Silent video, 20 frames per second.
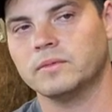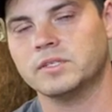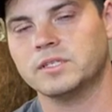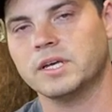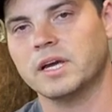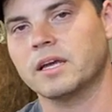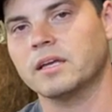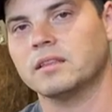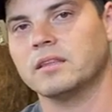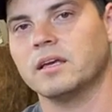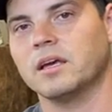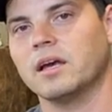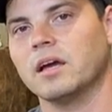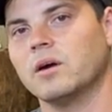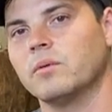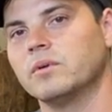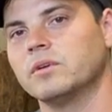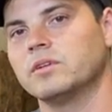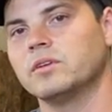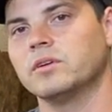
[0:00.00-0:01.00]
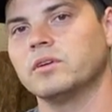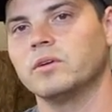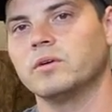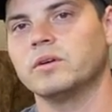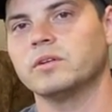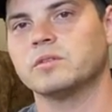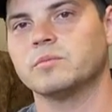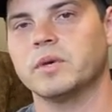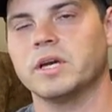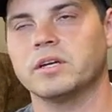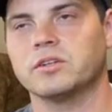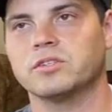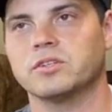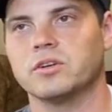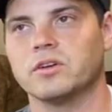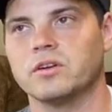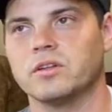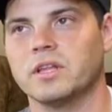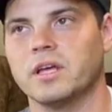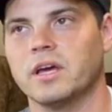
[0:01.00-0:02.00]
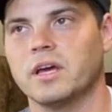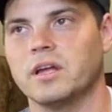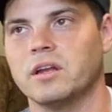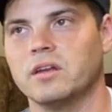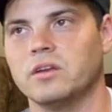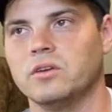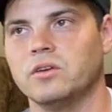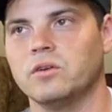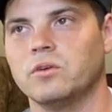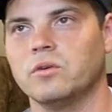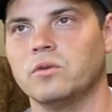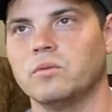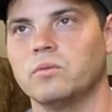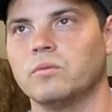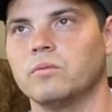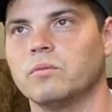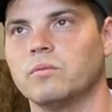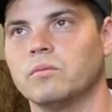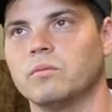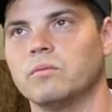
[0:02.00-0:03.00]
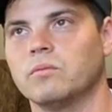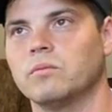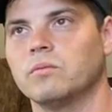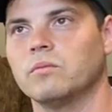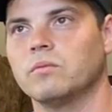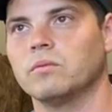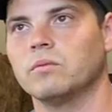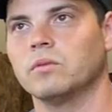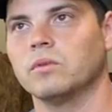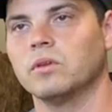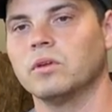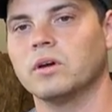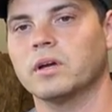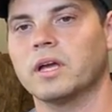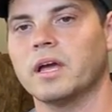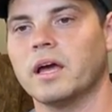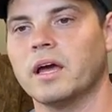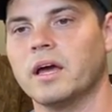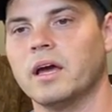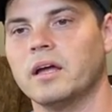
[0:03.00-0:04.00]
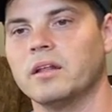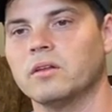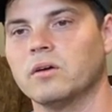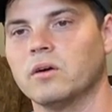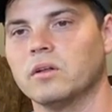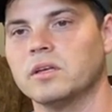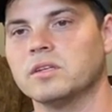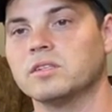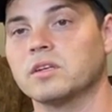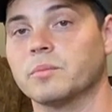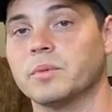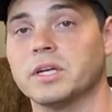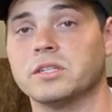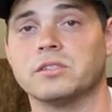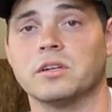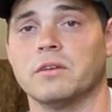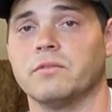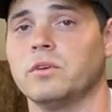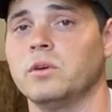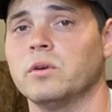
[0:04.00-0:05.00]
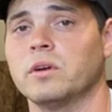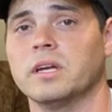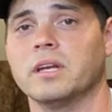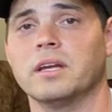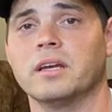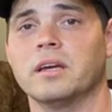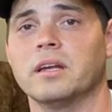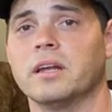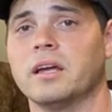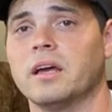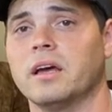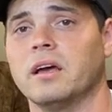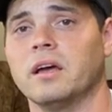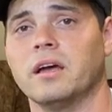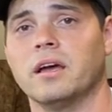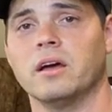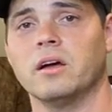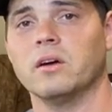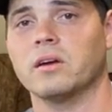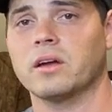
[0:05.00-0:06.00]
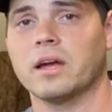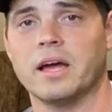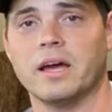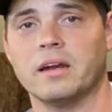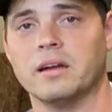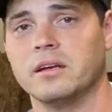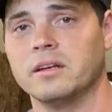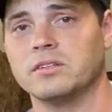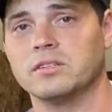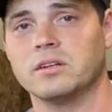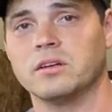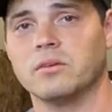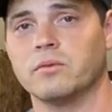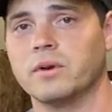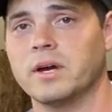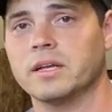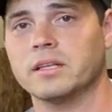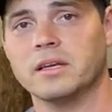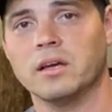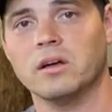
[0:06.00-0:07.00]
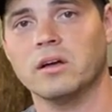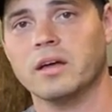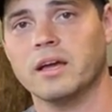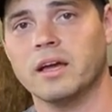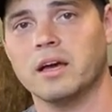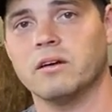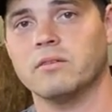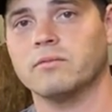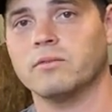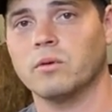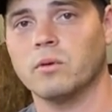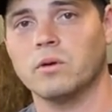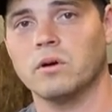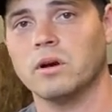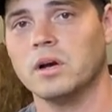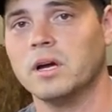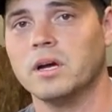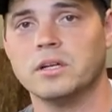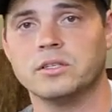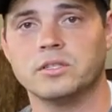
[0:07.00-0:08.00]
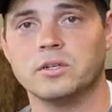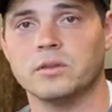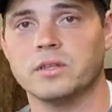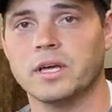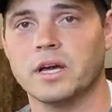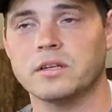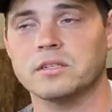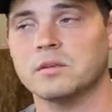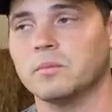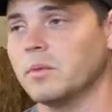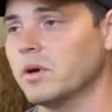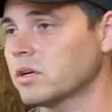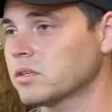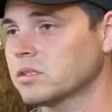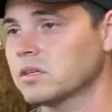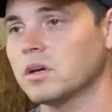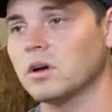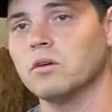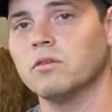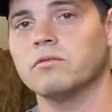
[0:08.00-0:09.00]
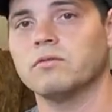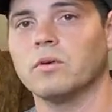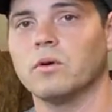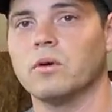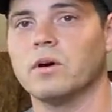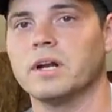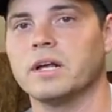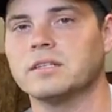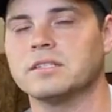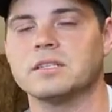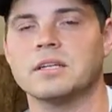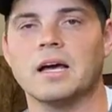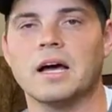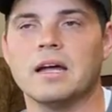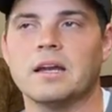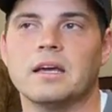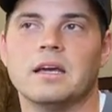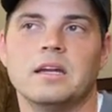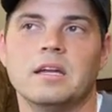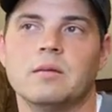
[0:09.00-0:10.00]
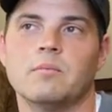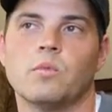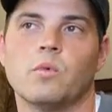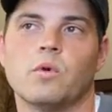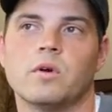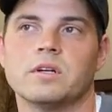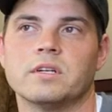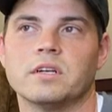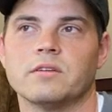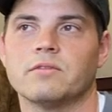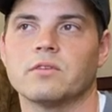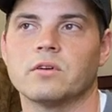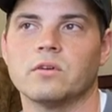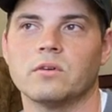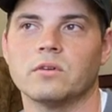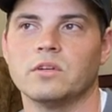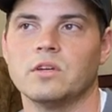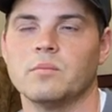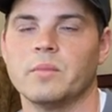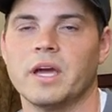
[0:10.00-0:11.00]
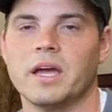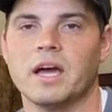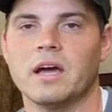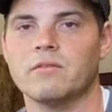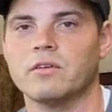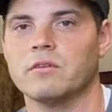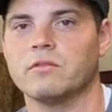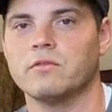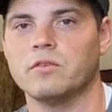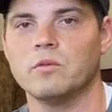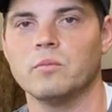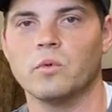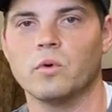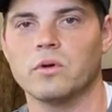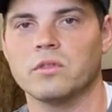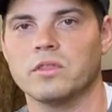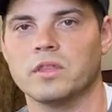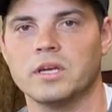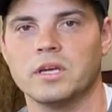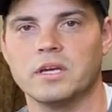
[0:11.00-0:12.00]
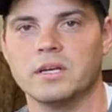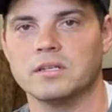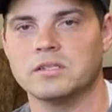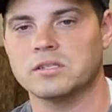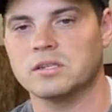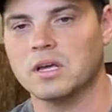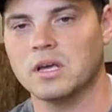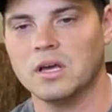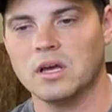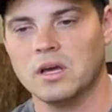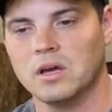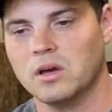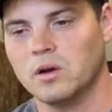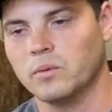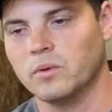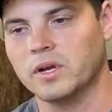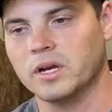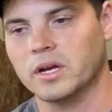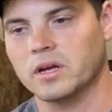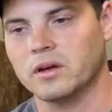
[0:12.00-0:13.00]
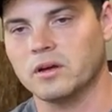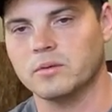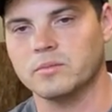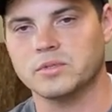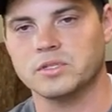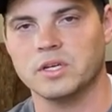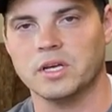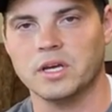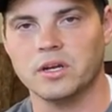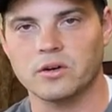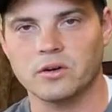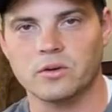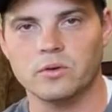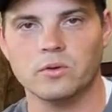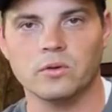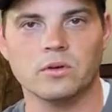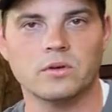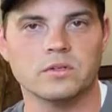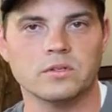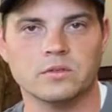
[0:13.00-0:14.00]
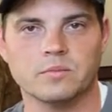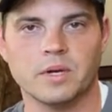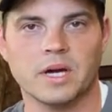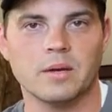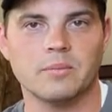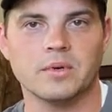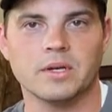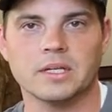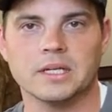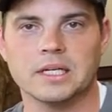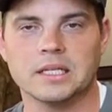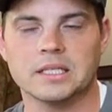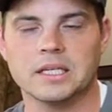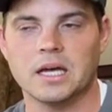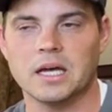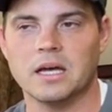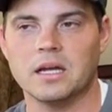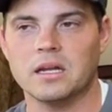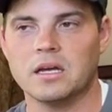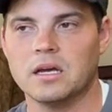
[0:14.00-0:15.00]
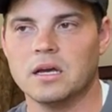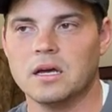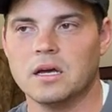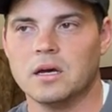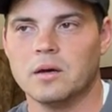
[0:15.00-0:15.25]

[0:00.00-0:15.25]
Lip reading: Second thing I would do is make sure that you look at the holistic picture. If you can get a Hellcat engine, a wrecked Hellcat, for $2,000, go for it. It's not any more difficult. You may have a few more things when it comes to intercooler and piping like that,